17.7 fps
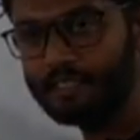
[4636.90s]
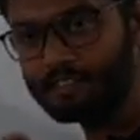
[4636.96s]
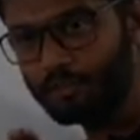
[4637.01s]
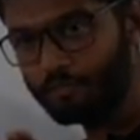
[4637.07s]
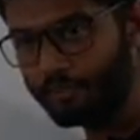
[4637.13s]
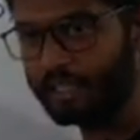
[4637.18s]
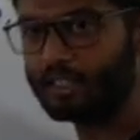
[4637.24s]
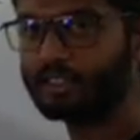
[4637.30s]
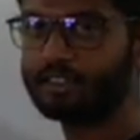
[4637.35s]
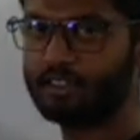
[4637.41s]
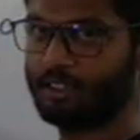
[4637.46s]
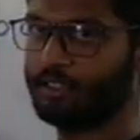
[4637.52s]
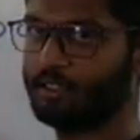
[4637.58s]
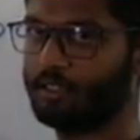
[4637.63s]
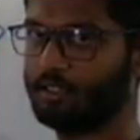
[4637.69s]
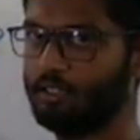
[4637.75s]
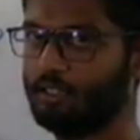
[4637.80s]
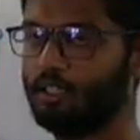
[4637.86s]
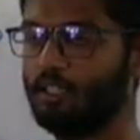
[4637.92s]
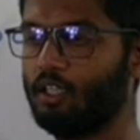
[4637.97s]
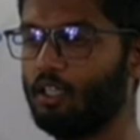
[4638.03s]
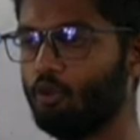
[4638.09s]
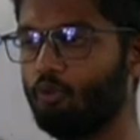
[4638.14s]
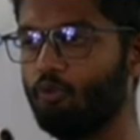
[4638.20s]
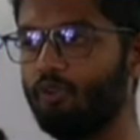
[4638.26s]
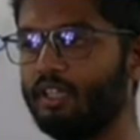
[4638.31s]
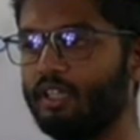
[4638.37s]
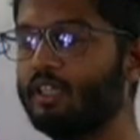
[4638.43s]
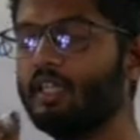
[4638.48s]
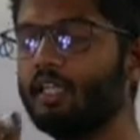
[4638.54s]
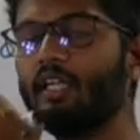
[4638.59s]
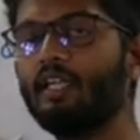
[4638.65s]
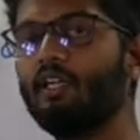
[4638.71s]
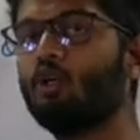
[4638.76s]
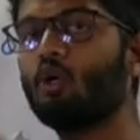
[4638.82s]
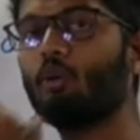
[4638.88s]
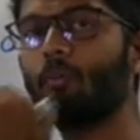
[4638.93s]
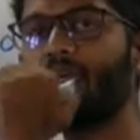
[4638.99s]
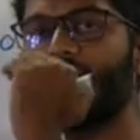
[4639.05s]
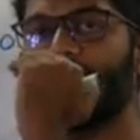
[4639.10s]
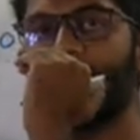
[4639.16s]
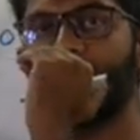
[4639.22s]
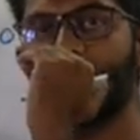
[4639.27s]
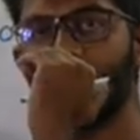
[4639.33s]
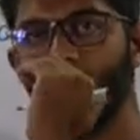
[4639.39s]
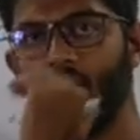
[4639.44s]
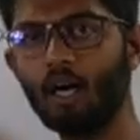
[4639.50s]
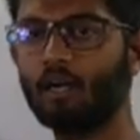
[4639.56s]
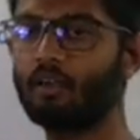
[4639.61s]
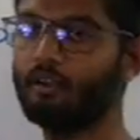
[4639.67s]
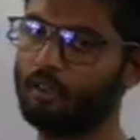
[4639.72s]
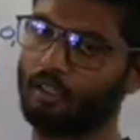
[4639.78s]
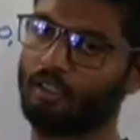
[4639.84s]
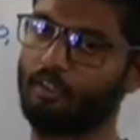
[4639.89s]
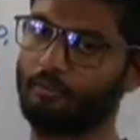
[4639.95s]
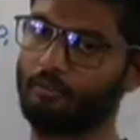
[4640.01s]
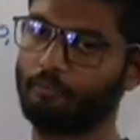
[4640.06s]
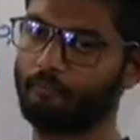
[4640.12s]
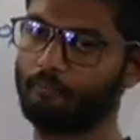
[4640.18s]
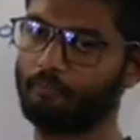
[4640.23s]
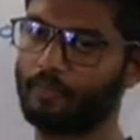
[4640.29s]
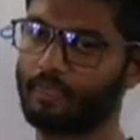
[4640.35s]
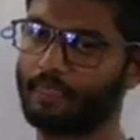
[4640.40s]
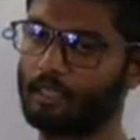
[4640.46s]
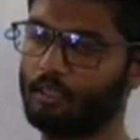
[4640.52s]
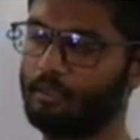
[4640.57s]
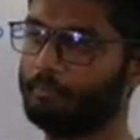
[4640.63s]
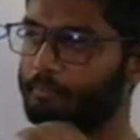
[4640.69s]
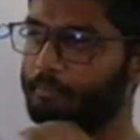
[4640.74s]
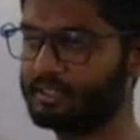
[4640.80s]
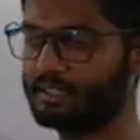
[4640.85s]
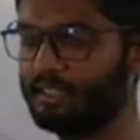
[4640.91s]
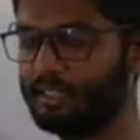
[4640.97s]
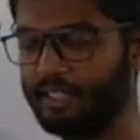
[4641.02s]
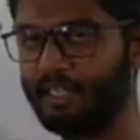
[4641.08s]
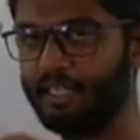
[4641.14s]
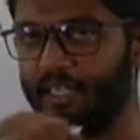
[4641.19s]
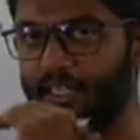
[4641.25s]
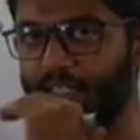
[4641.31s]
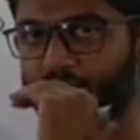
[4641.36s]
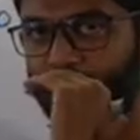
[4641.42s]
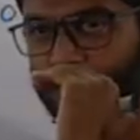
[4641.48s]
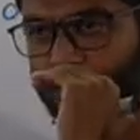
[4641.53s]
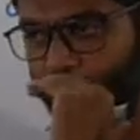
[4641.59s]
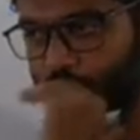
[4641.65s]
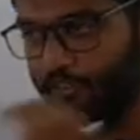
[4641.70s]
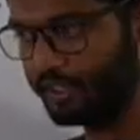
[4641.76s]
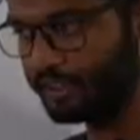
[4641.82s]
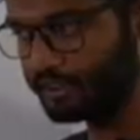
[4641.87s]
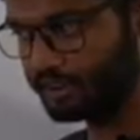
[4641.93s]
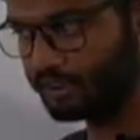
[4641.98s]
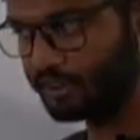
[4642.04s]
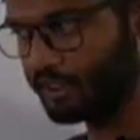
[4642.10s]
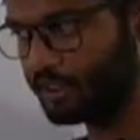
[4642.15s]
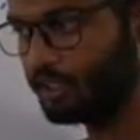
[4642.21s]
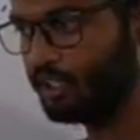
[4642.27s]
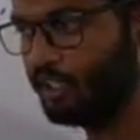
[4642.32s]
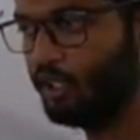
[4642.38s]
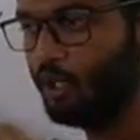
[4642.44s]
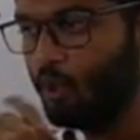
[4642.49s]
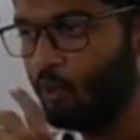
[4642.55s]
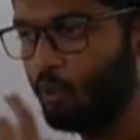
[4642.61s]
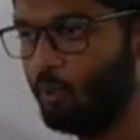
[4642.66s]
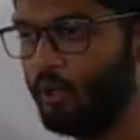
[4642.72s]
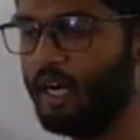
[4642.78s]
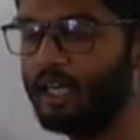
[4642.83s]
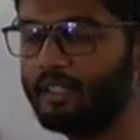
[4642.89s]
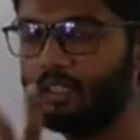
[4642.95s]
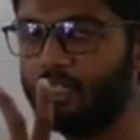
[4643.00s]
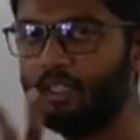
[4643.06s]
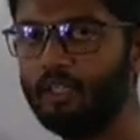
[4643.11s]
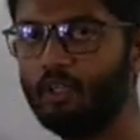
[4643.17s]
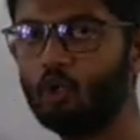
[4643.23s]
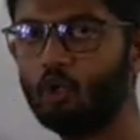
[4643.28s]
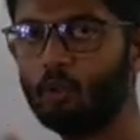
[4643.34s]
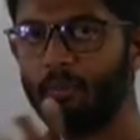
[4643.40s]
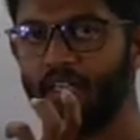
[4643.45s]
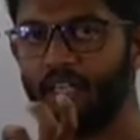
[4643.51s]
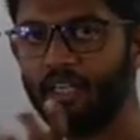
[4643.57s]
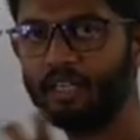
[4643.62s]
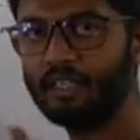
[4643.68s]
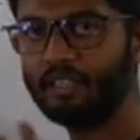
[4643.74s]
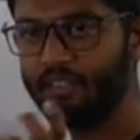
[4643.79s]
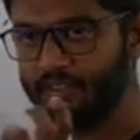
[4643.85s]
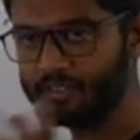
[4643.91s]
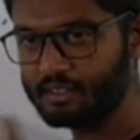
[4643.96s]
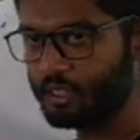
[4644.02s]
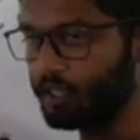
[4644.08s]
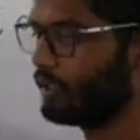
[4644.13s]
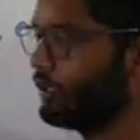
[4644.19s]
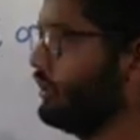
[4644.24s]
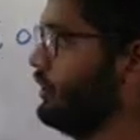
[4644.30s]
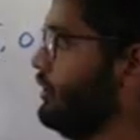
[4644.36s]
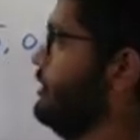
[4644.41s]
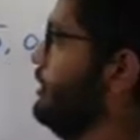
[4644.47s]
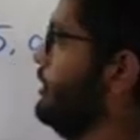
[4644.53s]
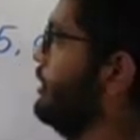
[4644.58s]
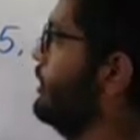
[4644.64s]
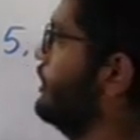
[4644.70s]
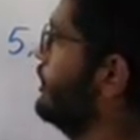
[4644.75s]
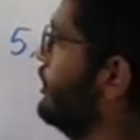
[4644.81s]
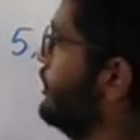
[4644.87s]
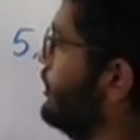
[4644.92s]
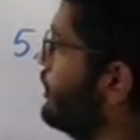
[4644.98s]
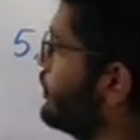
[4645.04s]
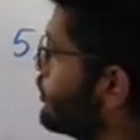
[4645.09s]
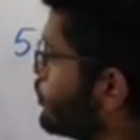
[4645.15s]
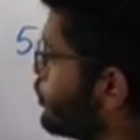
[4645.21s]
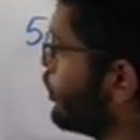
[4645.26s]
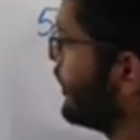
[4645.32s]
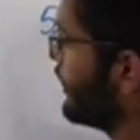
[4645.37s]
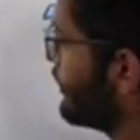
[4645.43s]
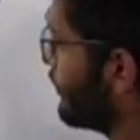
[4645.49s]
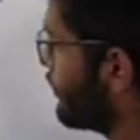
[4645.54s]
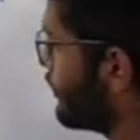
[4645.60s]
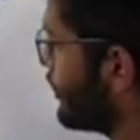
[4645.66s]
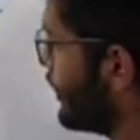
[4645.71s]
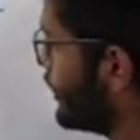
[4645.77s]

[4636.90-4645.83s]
is a fraction with the denominator 100. Percentage is a fraction where the denominator is 100. So I can